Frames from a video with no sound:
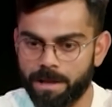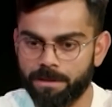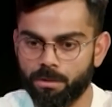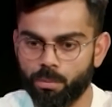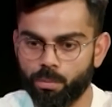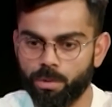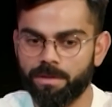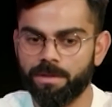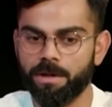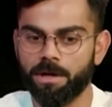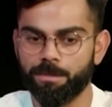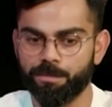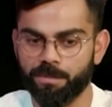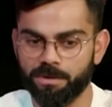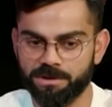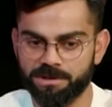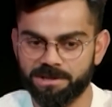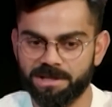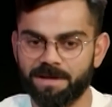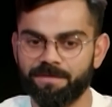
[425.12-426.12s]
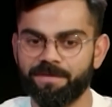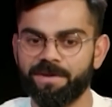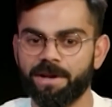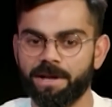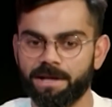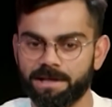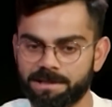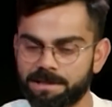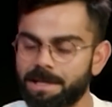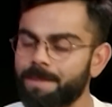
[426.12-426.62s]
and the way they are perceived
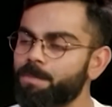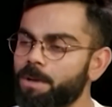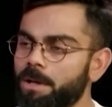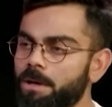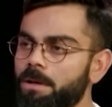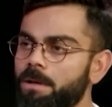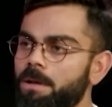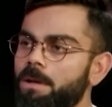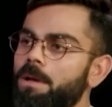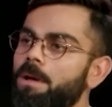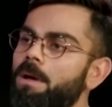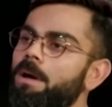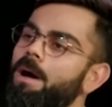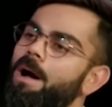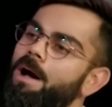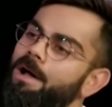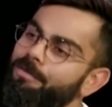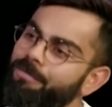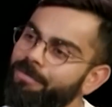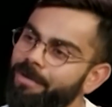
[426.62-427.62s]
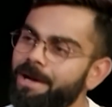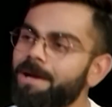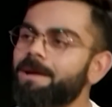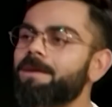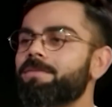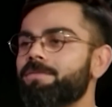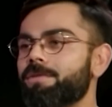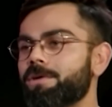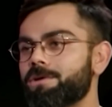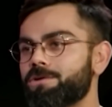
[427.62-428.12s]
and accepted are very
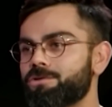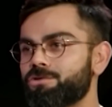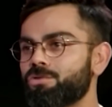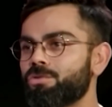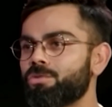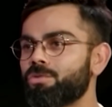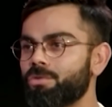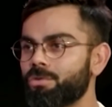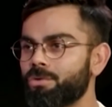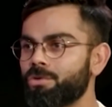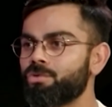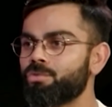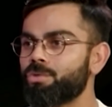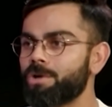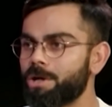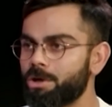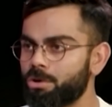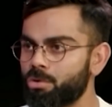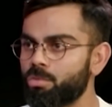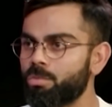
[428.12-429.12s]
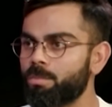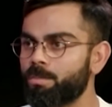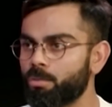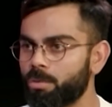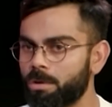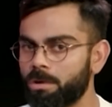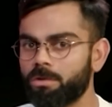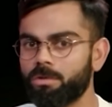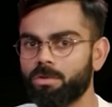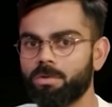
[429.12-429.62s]
different. So you need to
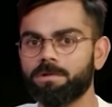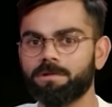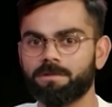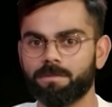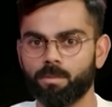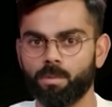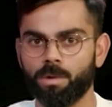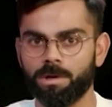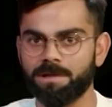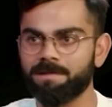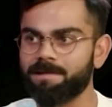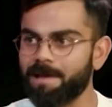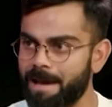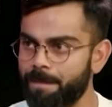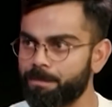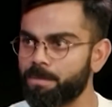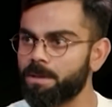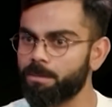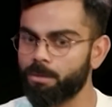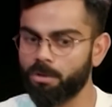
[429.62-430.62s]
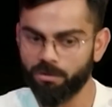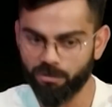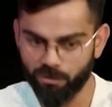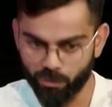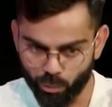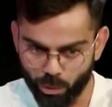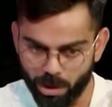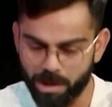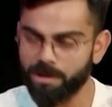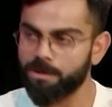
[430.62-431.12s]
put across what is happening, because
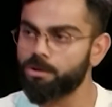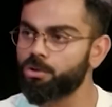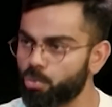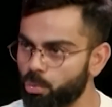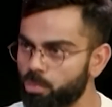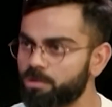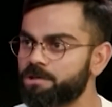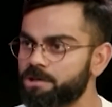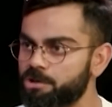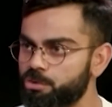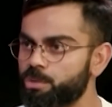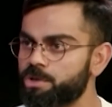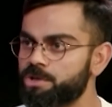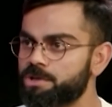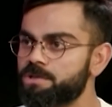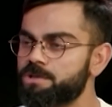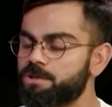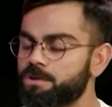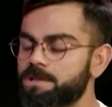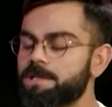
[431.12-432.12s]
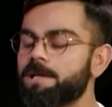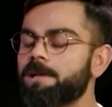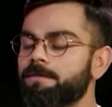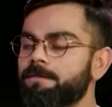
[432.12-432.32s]
you are in those situations yourself.